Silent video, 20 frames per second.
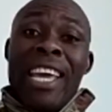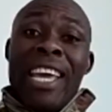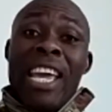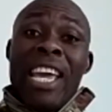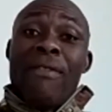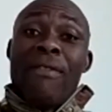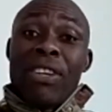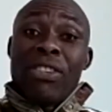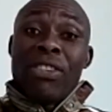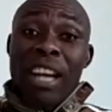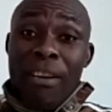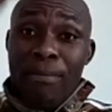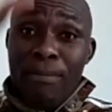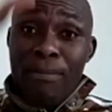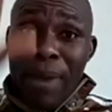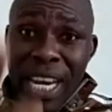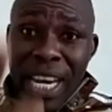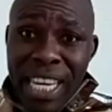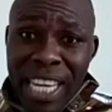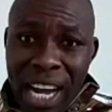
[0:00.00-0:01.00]
If I should have
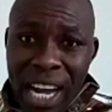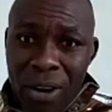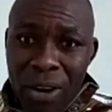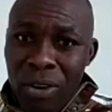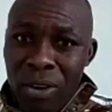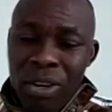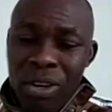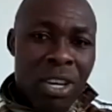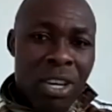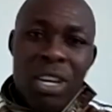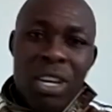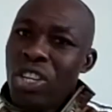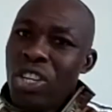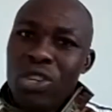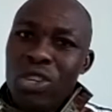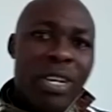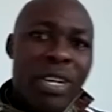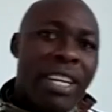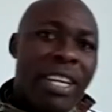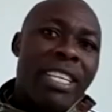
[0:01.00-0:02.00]
bent down,
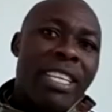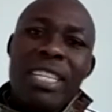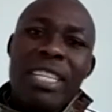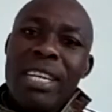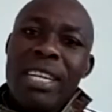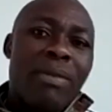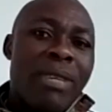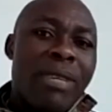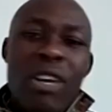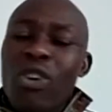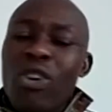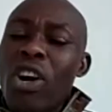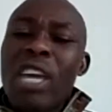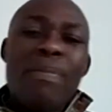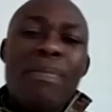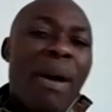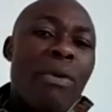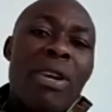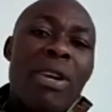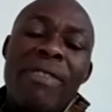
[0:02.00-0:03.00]
the
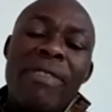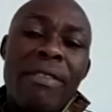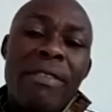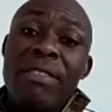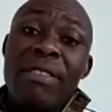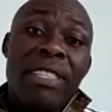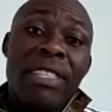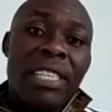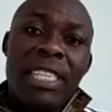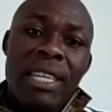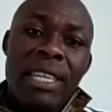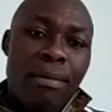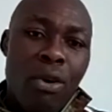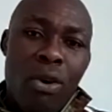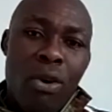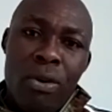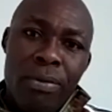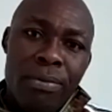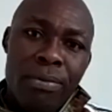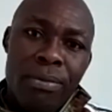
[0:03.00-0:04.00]
goalkeeper wouldn't have even seen the
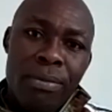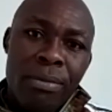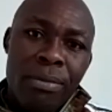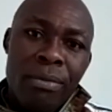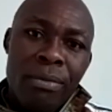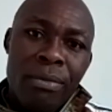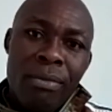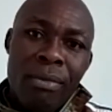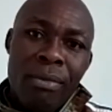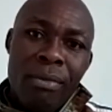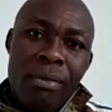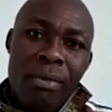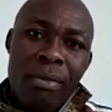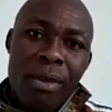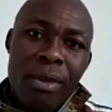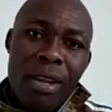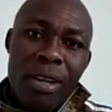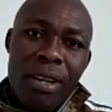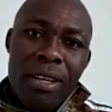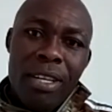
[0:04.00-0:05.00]
ball.
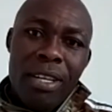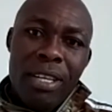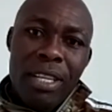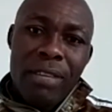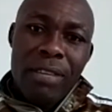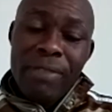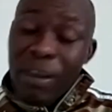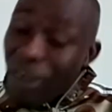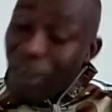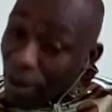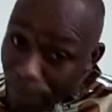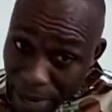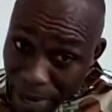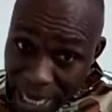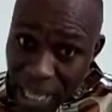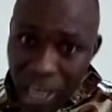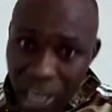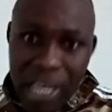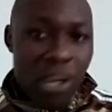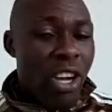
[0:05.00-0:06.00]
So the
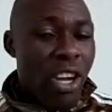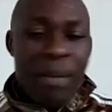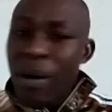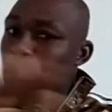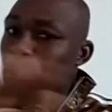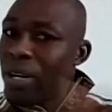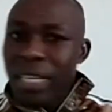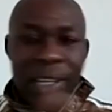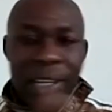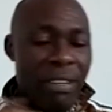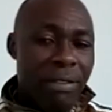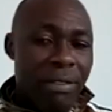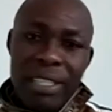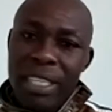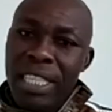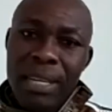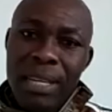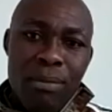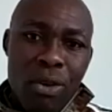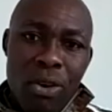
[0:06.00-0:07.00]
bender, the goalkeeper wouldn't have even seen
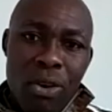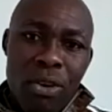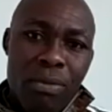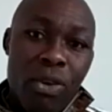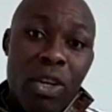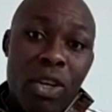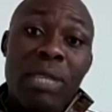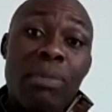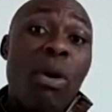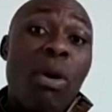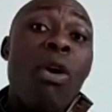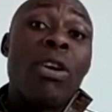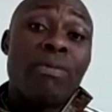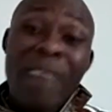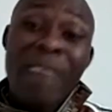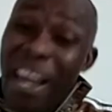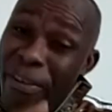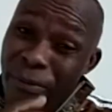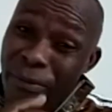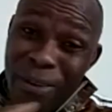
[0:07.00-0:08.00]
the ball because the ball was
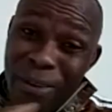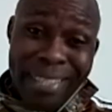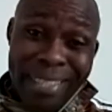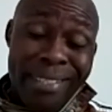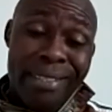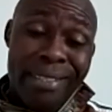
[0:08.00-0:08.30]
very fast.